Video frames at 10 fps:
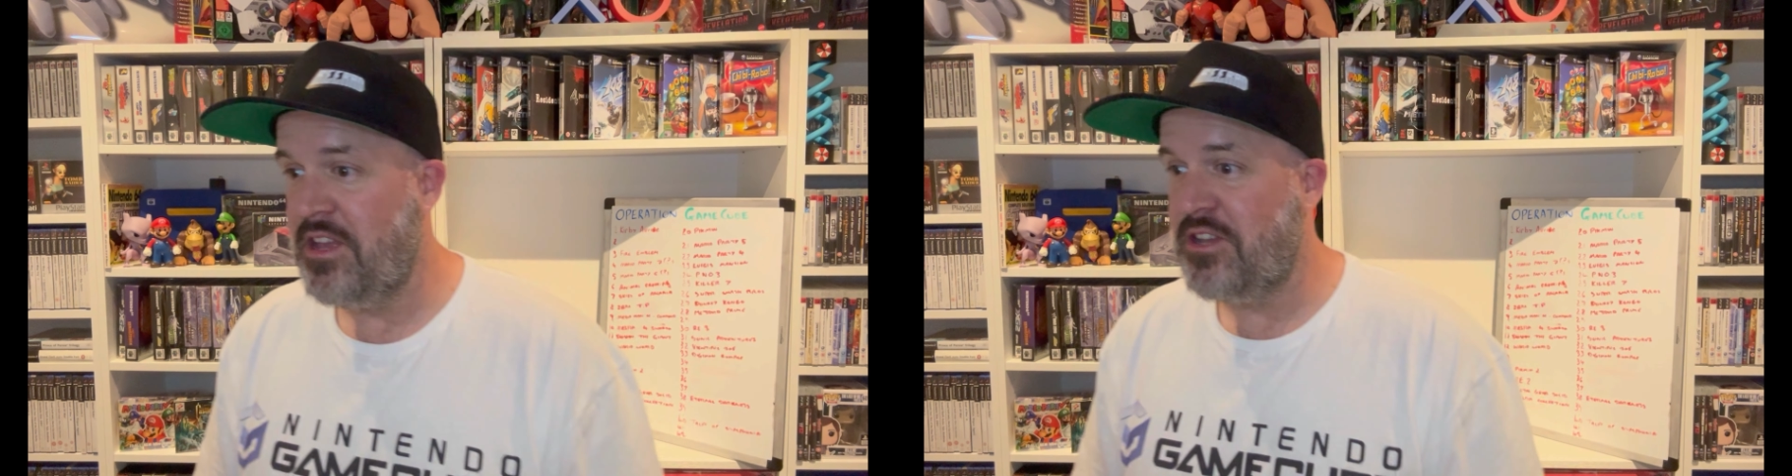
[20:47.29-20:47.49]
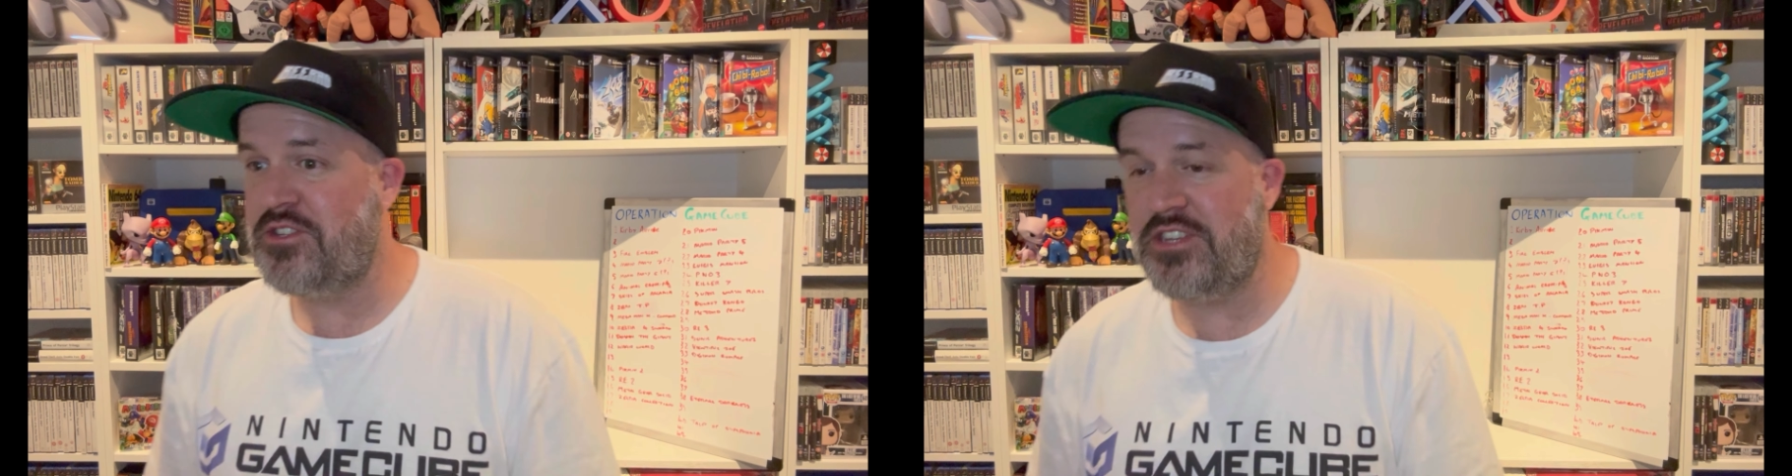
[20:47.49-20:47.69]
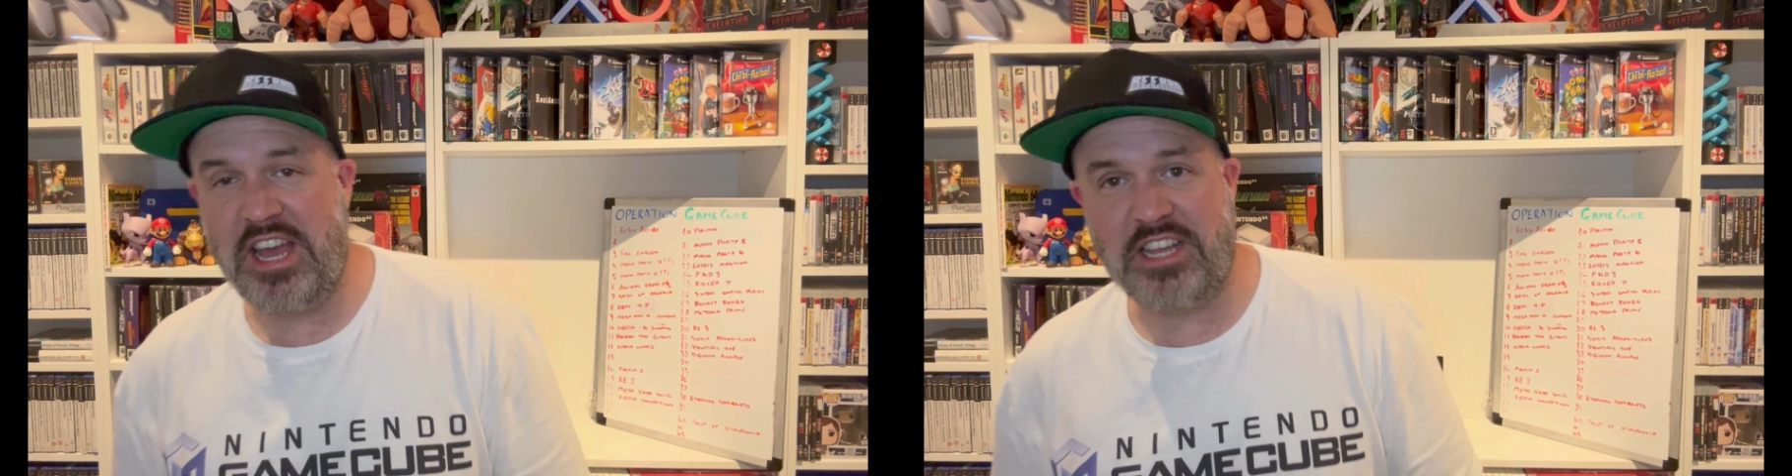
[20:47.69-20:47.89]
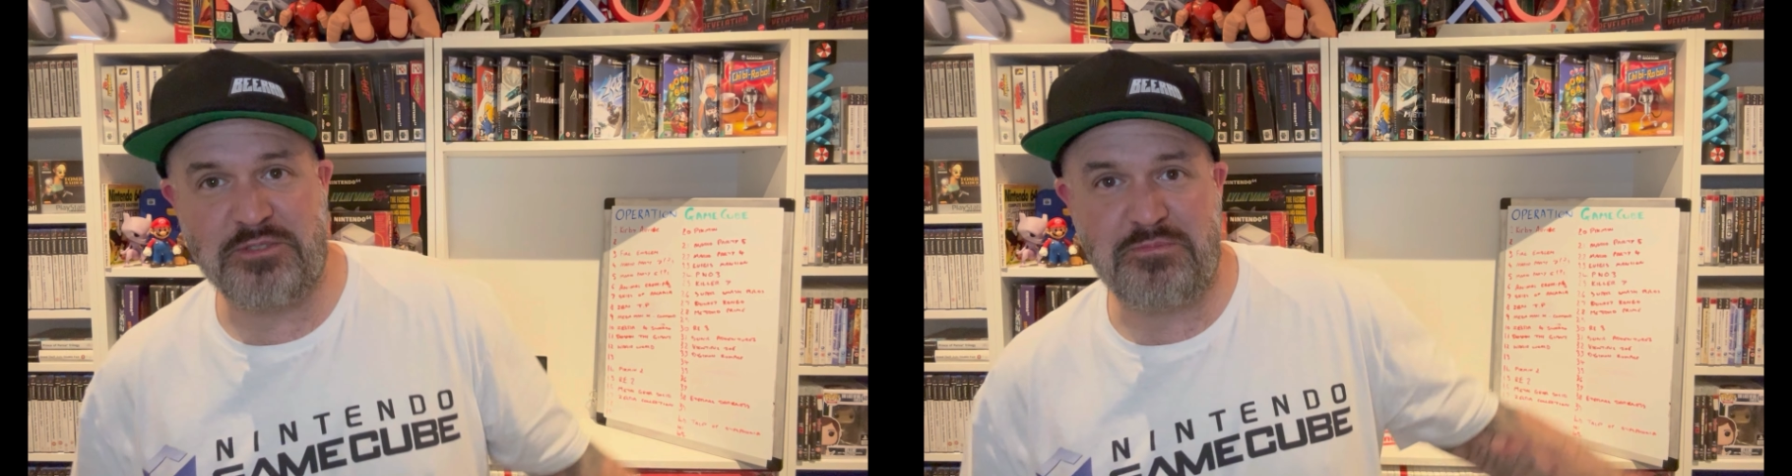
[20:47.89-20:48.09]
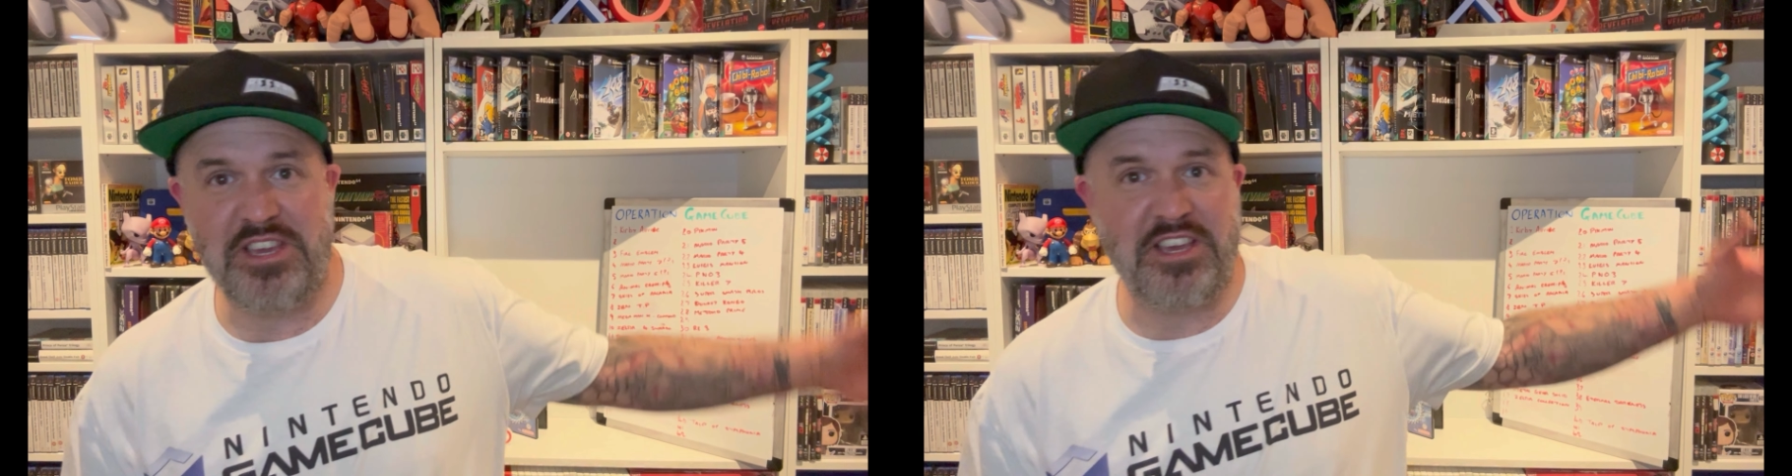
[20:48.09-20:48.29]
So yeah,
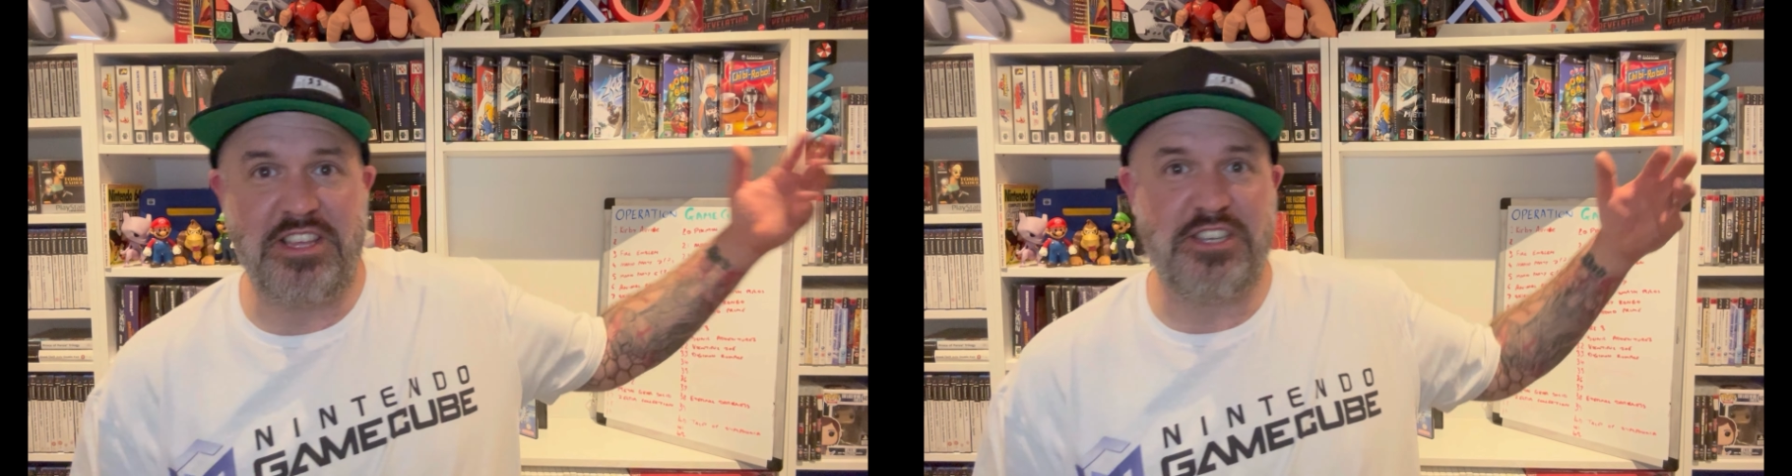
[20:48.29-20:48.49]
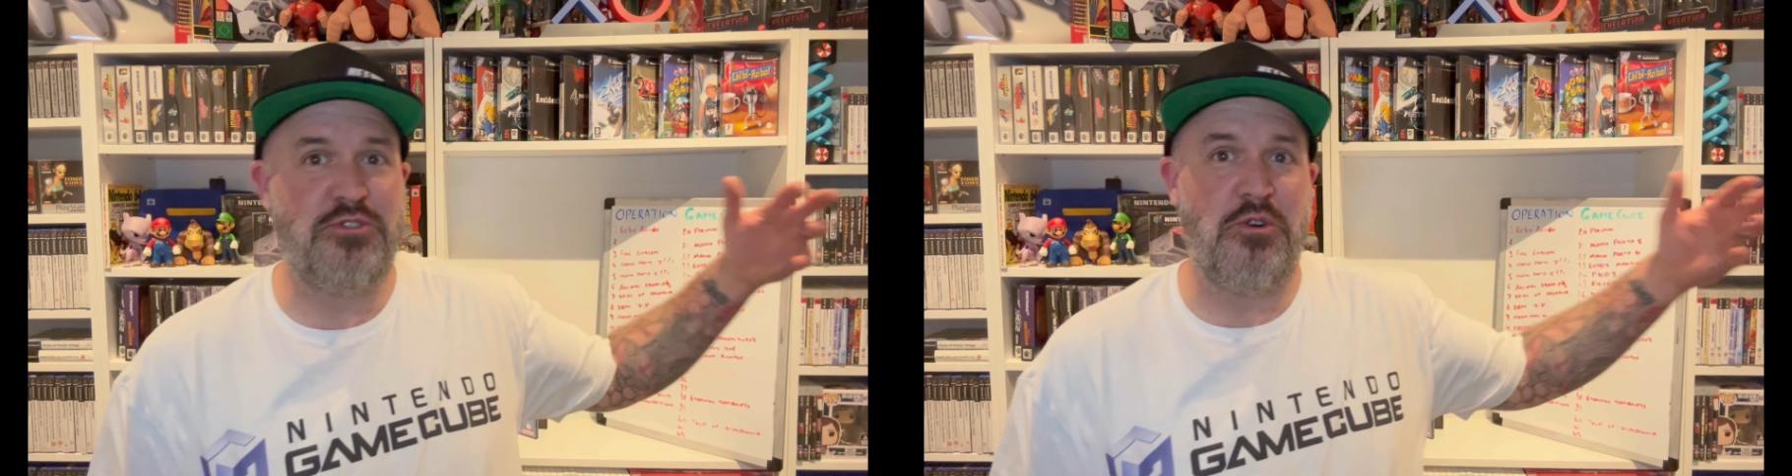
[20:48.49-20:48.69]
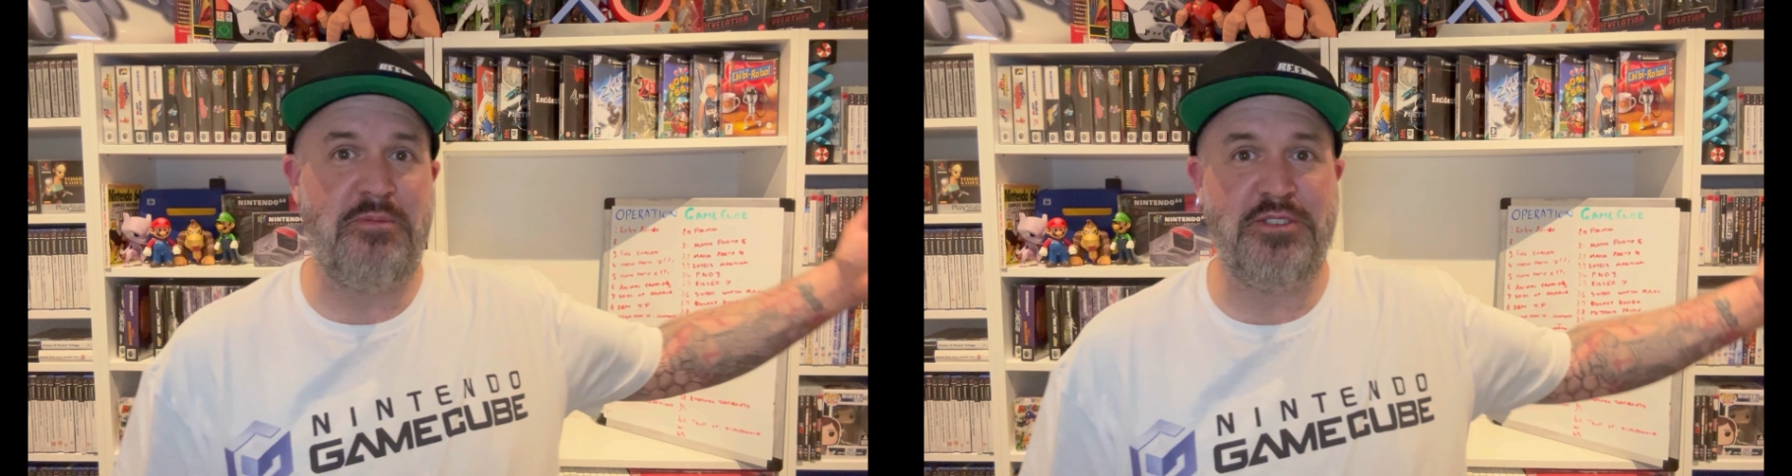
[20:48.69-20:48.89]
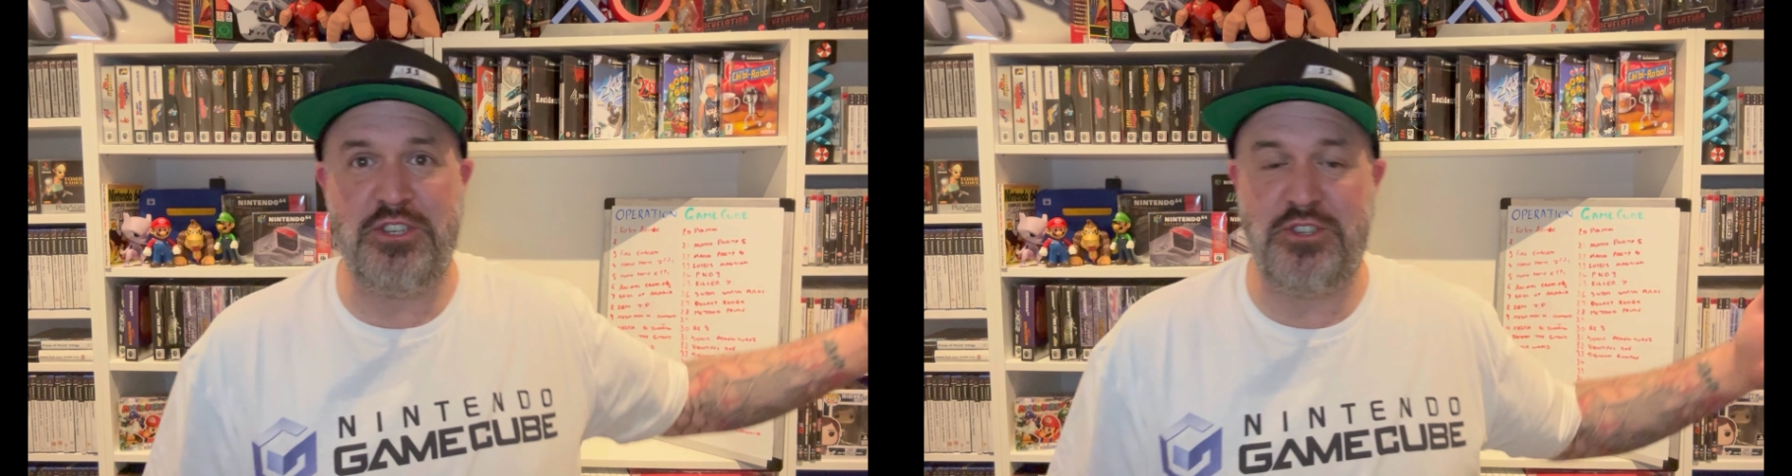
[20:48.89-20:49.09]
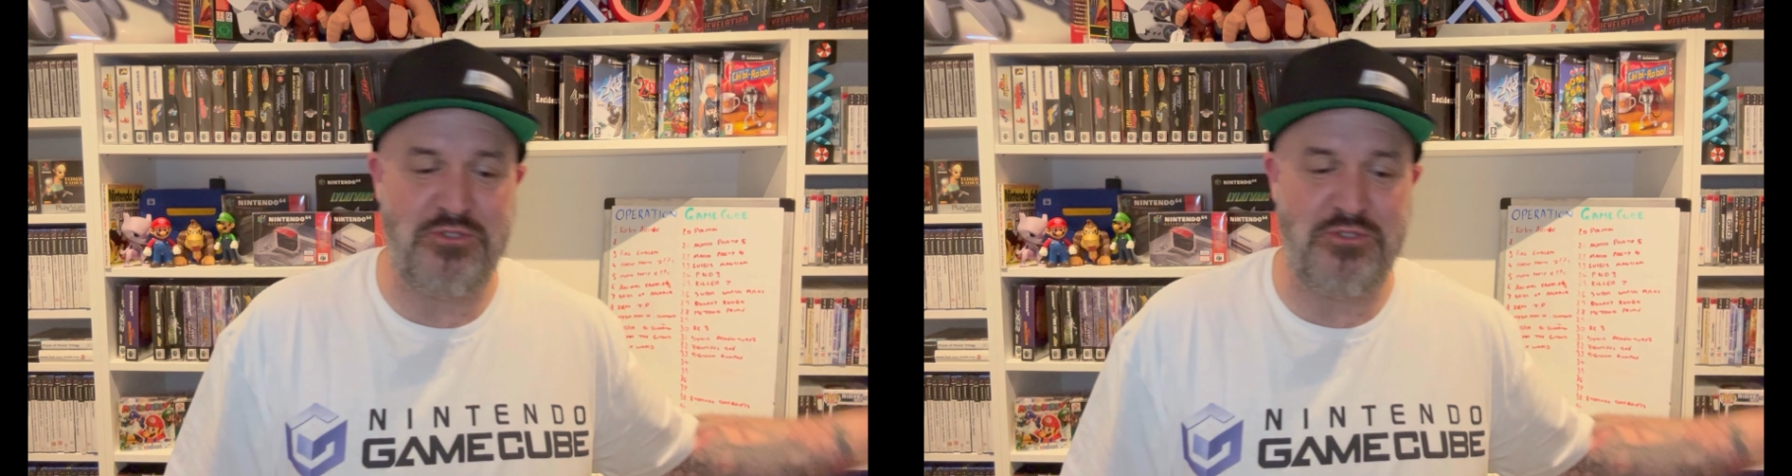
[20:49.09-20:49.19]
to be in this sort of position